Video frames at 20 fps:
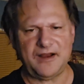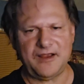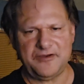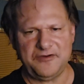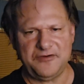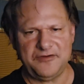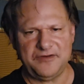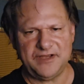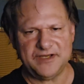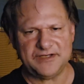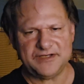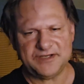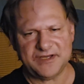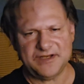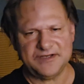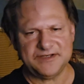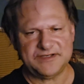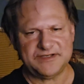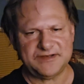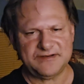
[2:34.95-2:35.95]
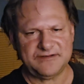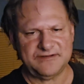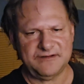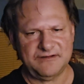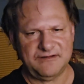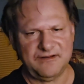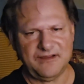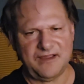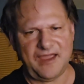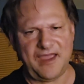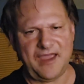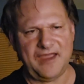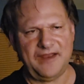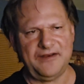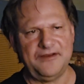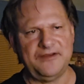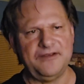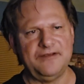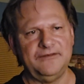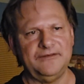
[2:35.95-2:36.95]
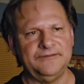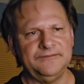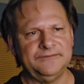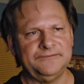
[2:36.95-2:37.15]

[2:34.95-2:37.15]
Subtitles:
on your distance. And